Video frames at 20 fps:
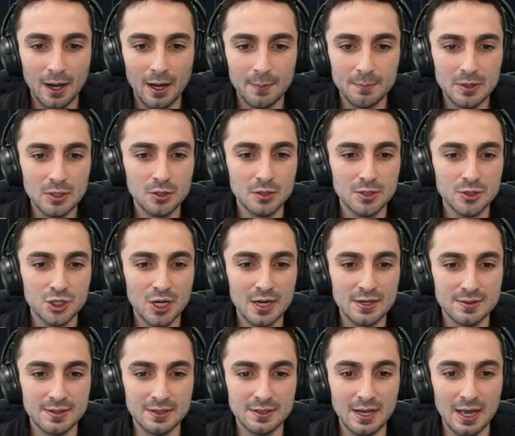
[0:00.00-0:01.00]
You can change
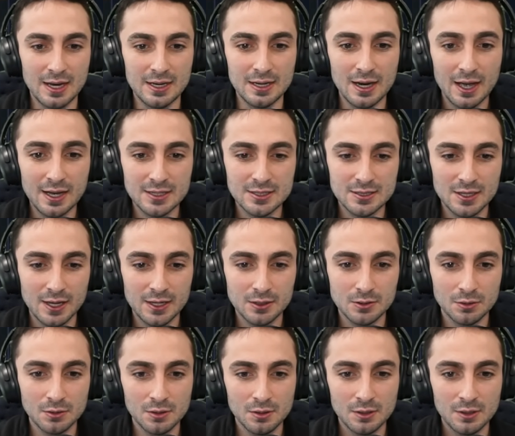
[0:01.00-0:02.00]
the day-night
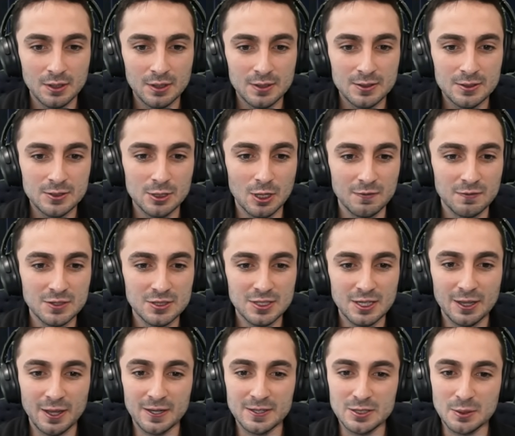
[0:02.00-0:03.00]
cycle. So if you see
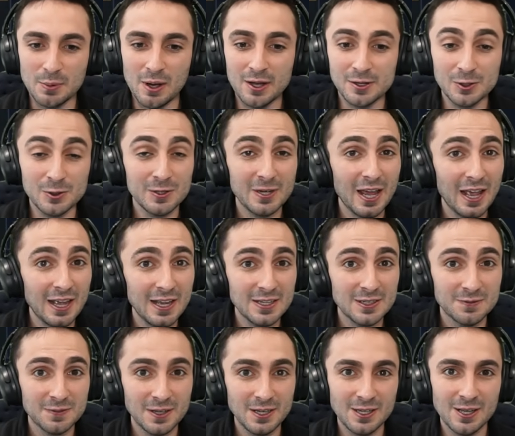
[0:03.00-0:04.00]
like some 100 days
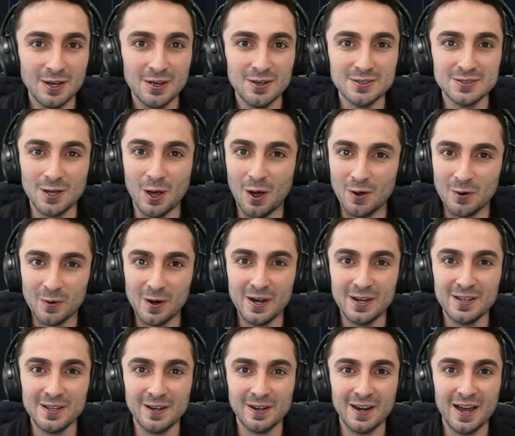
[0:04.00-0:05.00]
videos
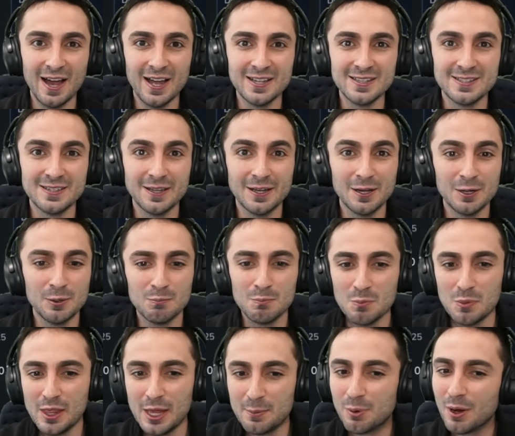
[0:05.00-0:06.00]
already on Hytale,
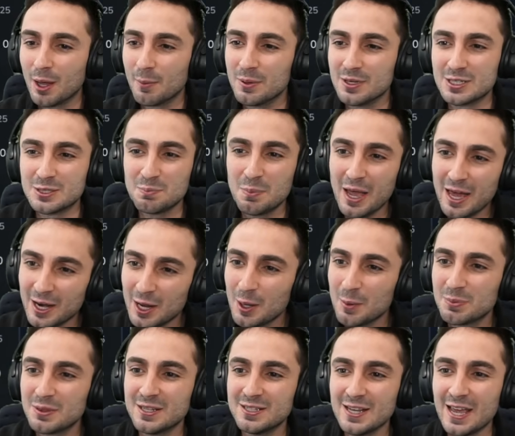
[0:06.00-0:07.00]
they probably sped
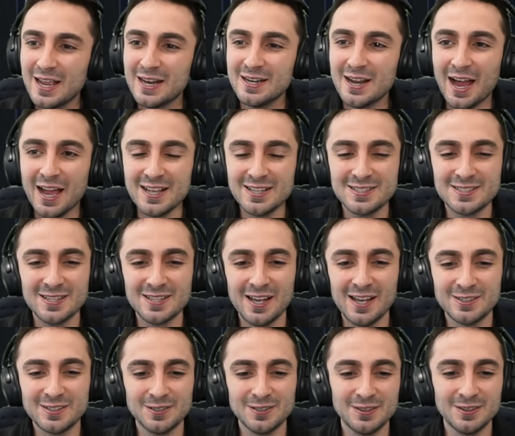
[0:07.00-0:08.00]
up the day-night
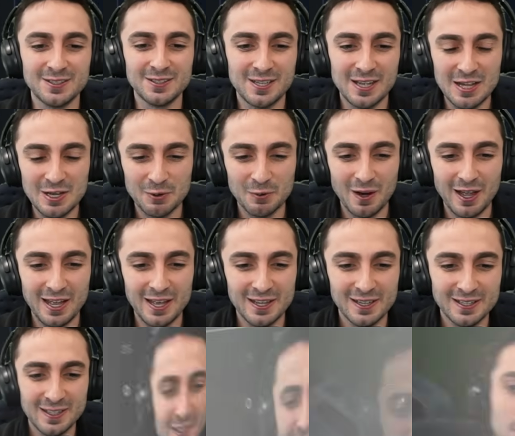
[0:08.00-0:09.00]
cycle and the tick rate.
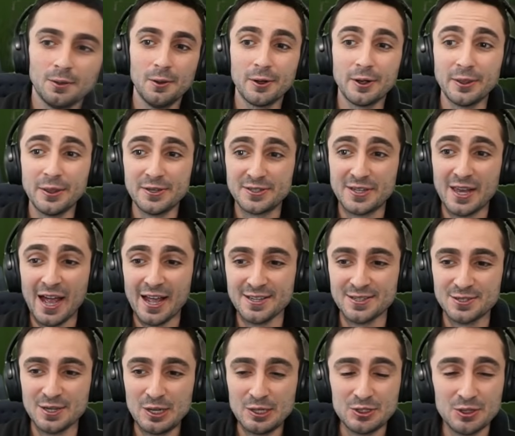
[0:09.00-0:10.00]
Look at this,
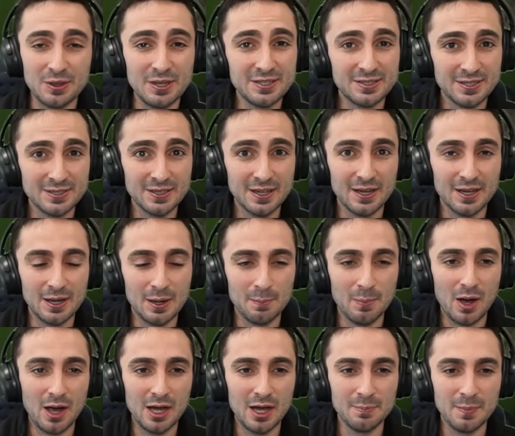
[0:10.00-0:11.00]
guys. So this is a
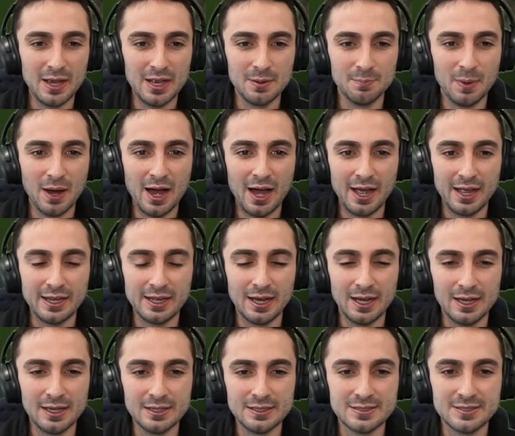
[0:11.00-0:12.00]
mod made by
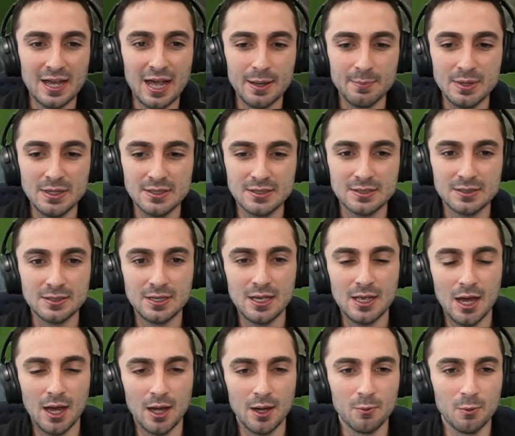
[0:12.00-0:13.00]
Simon's
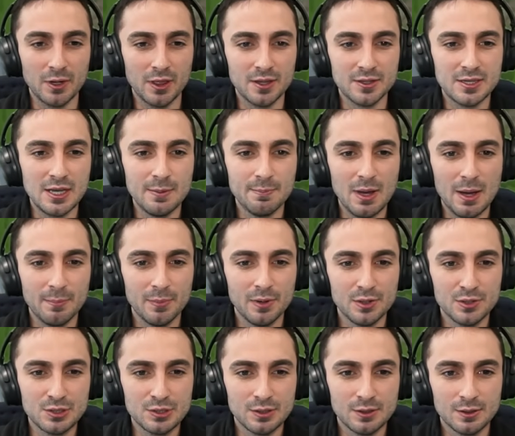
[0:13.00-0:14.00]
one of the team
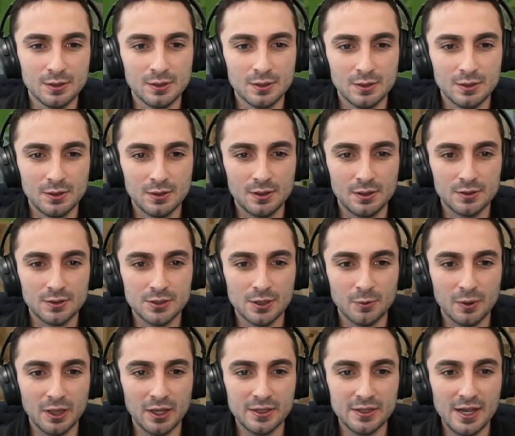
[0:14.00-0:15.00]
members, so
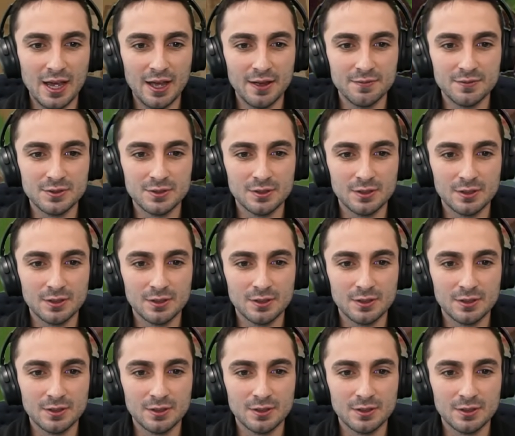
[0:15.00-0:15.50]
one of the devs.